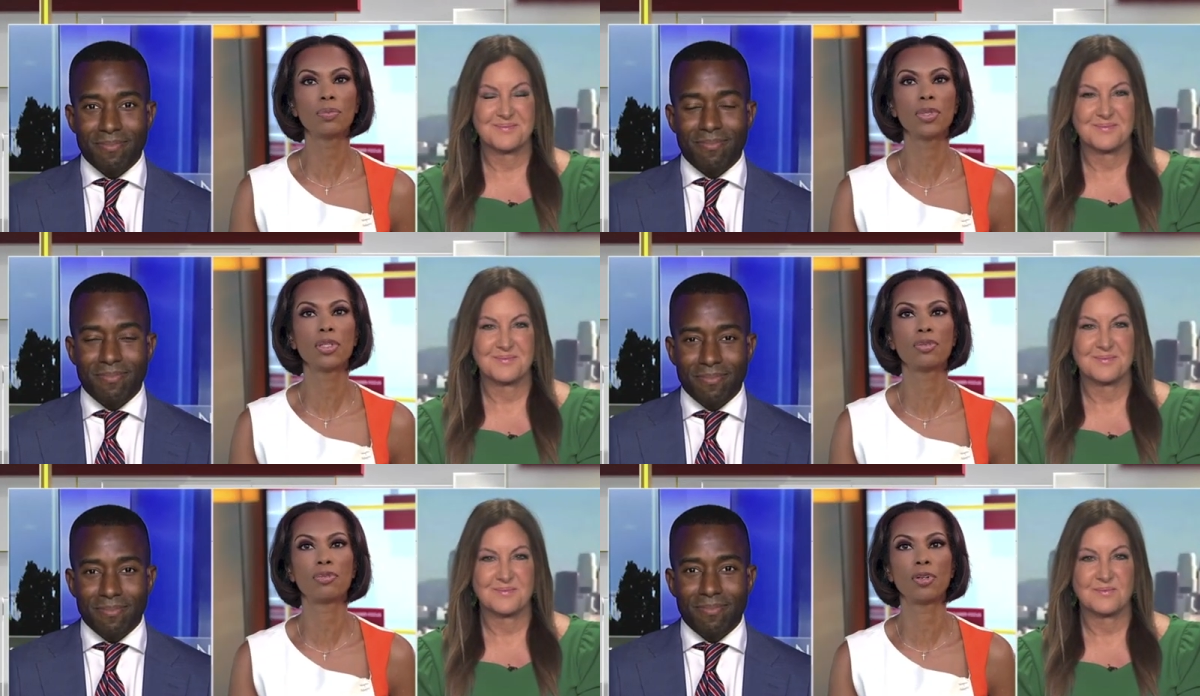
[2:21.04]

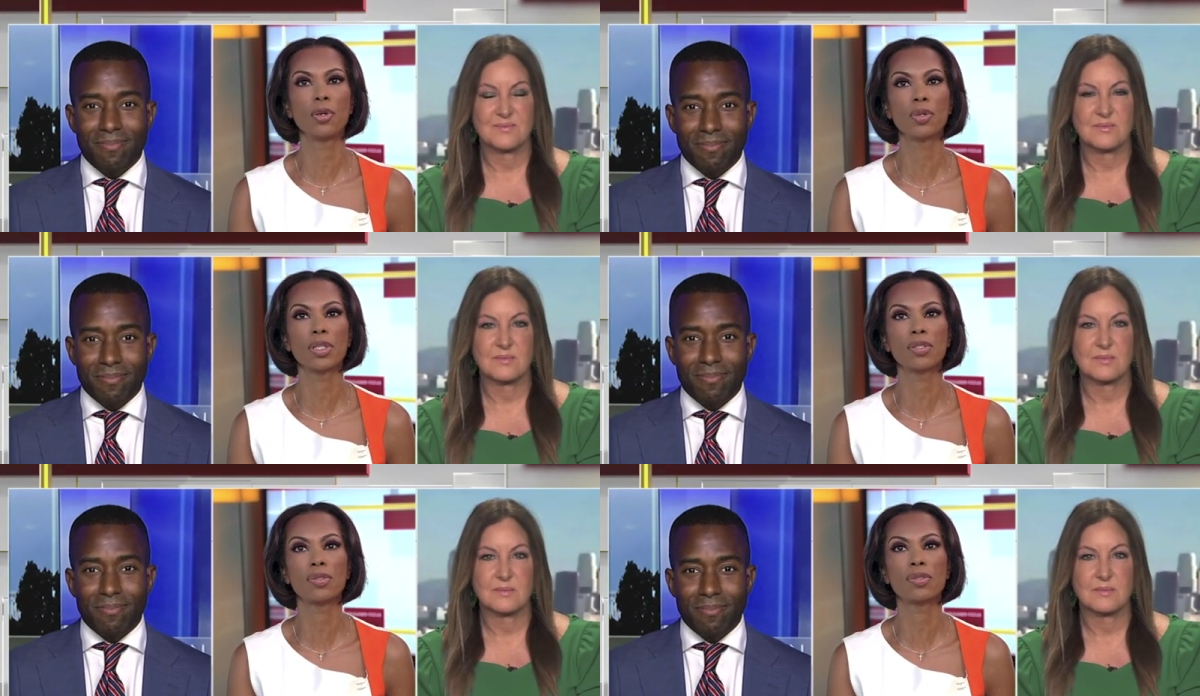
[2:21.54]
Speaker 1: be the
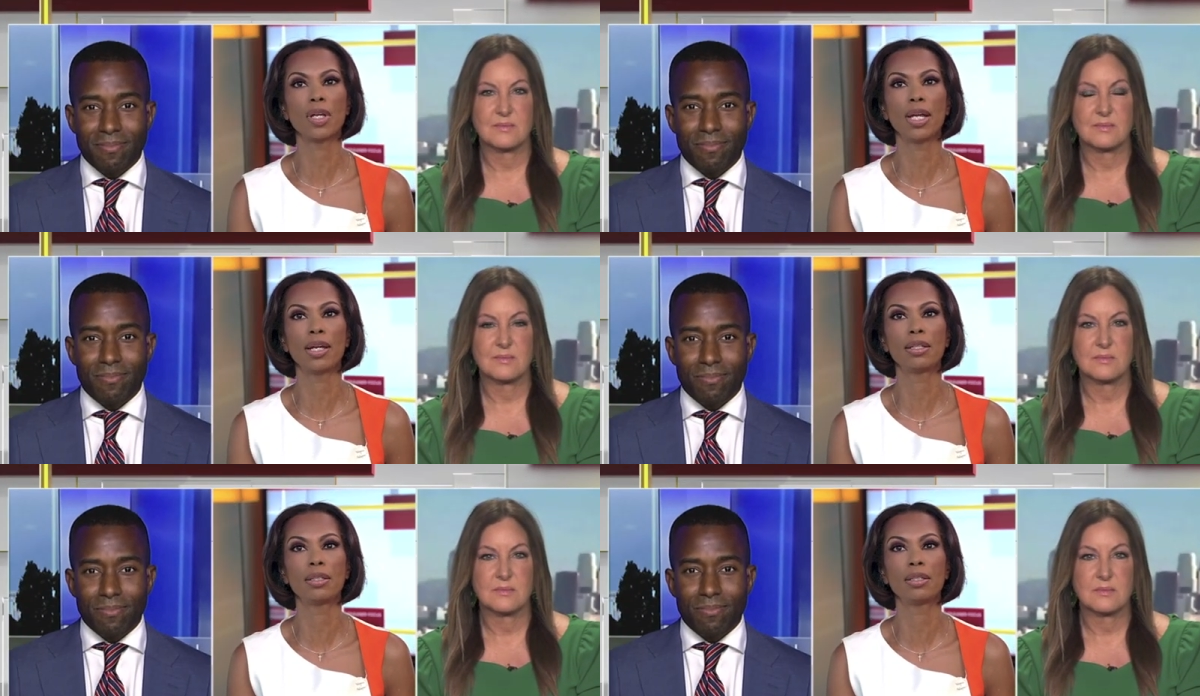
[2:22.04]
focus.
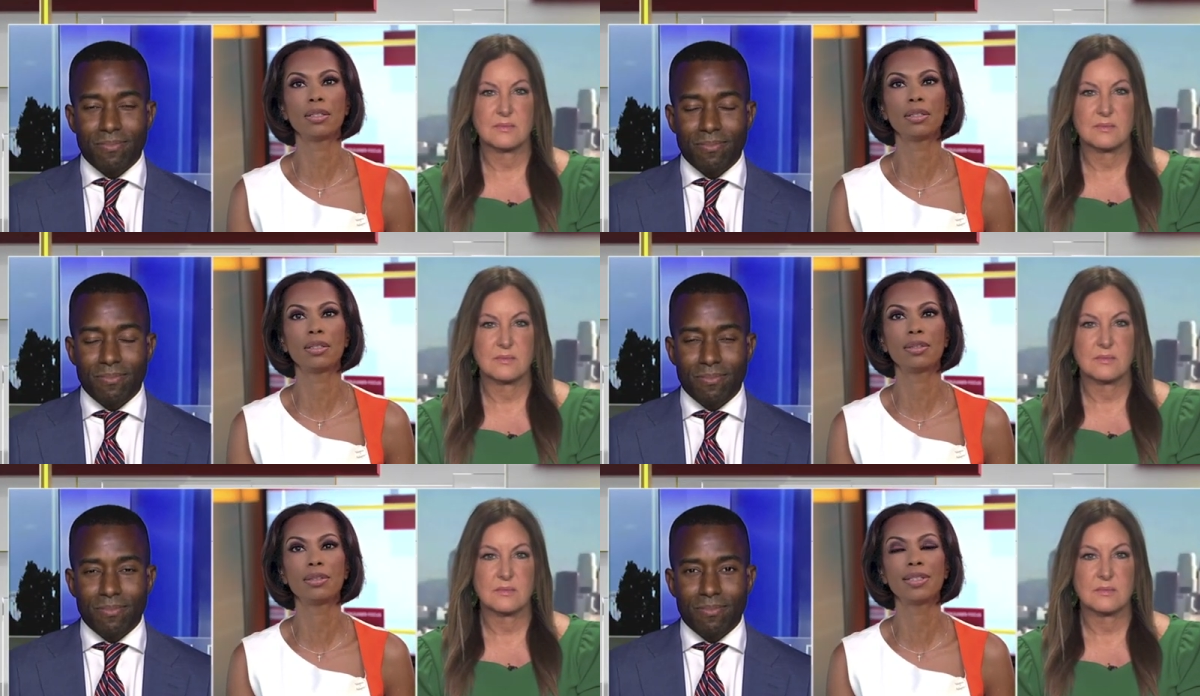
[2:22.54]
And
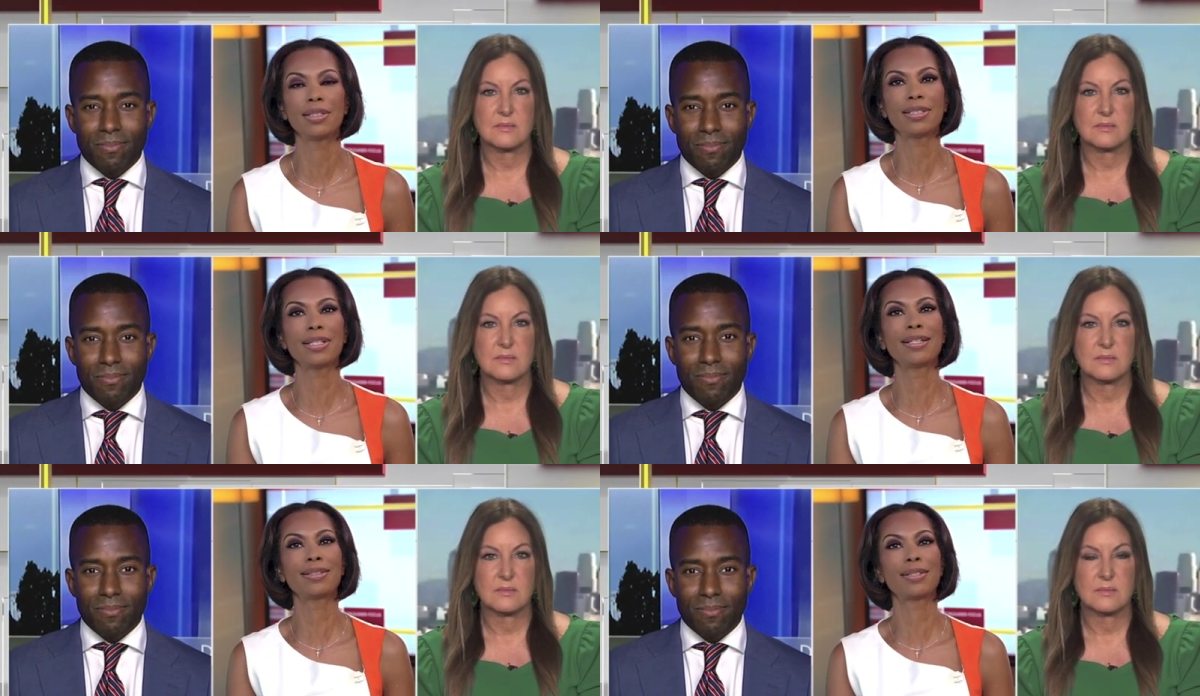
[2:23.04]
do you
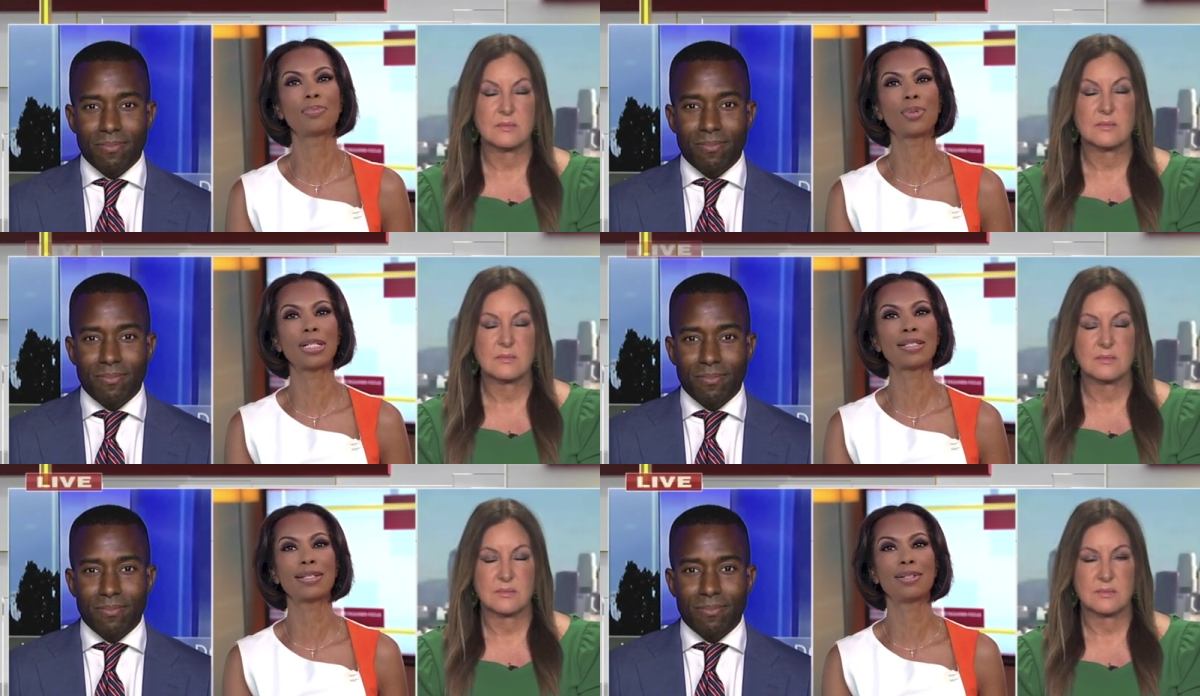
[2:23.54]
think the
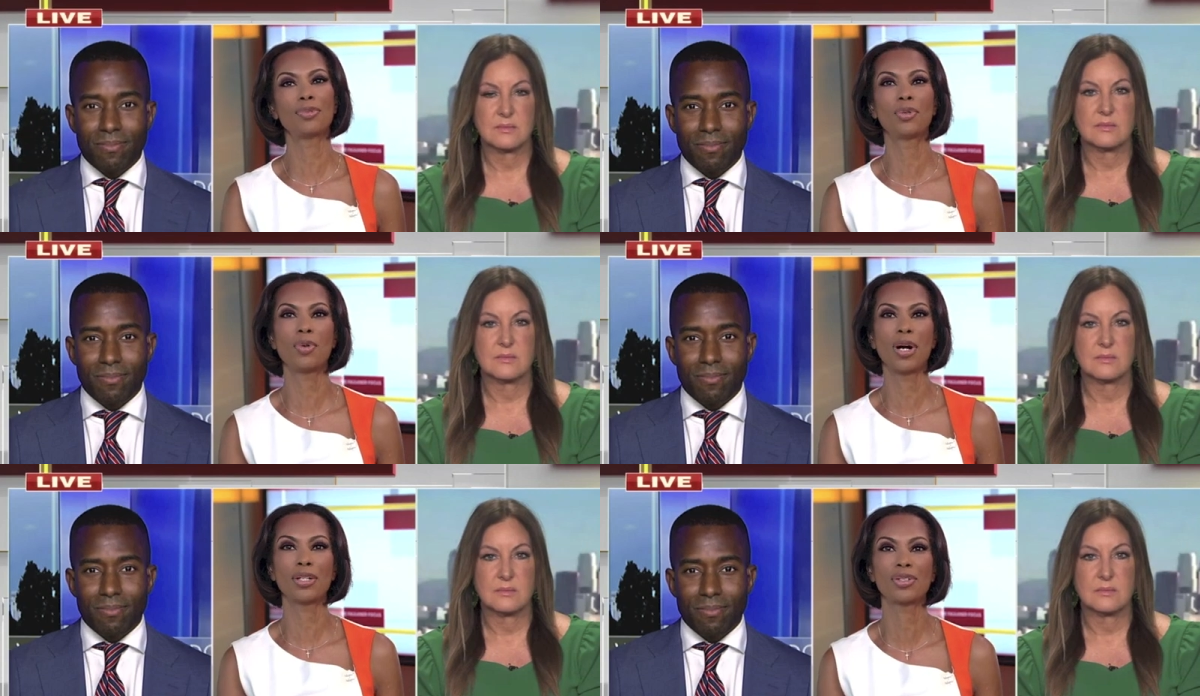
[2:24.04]
president will
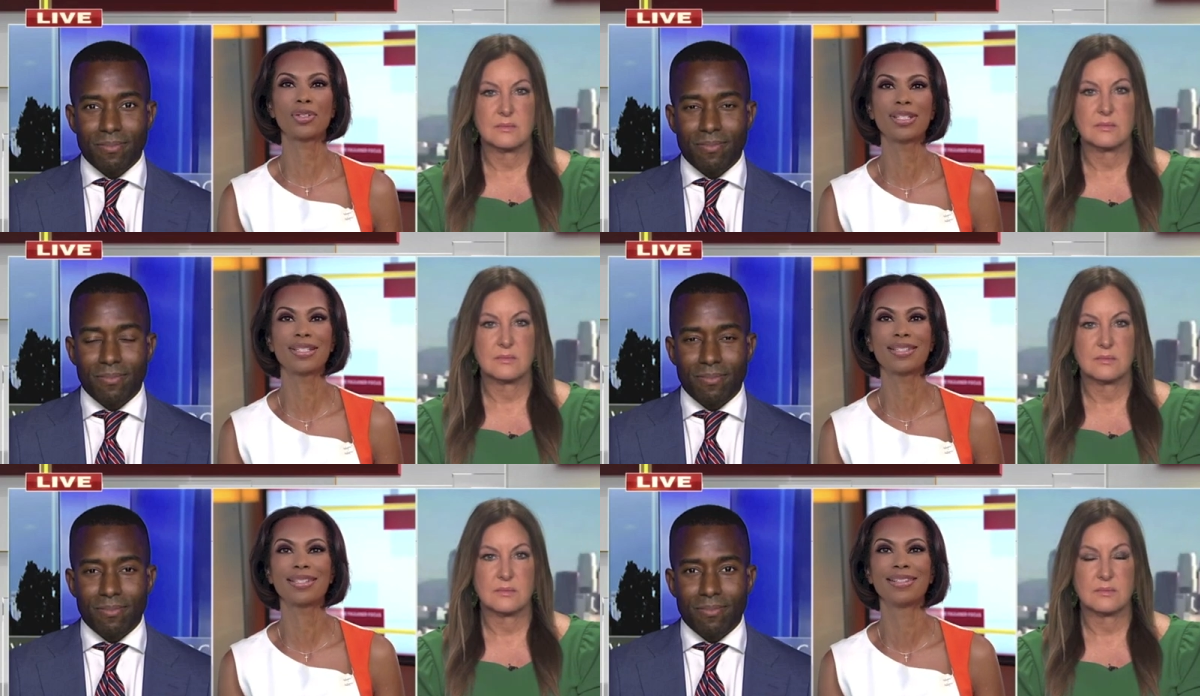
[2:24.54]
watch
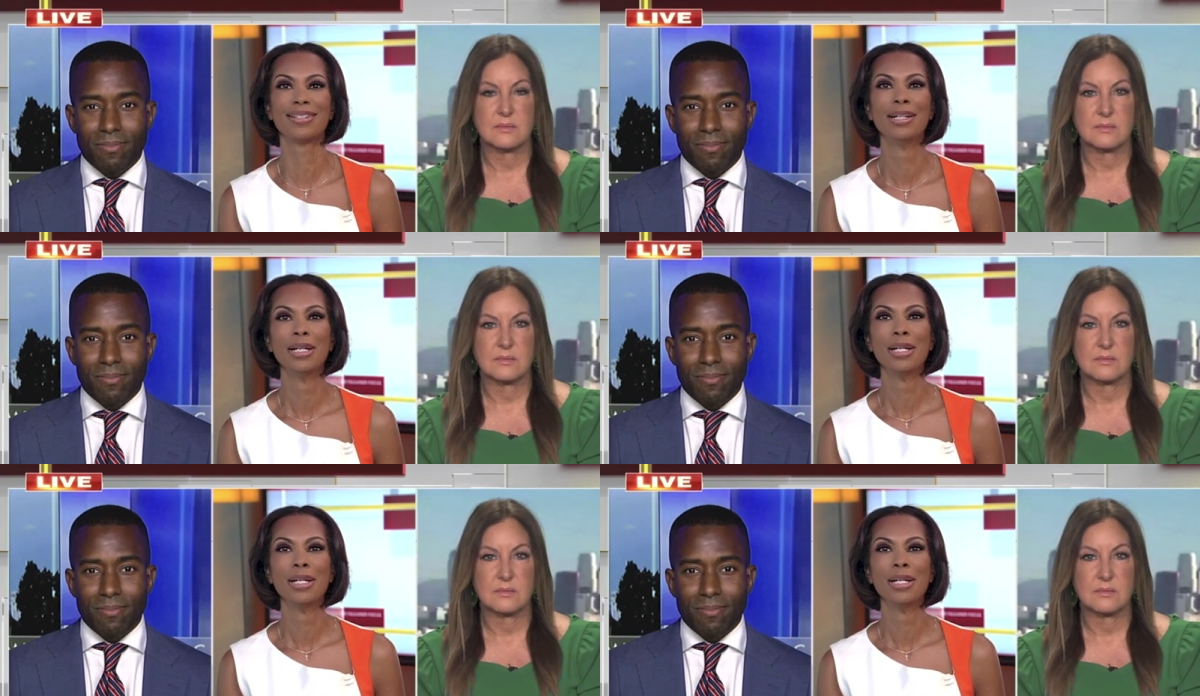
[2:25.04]
this and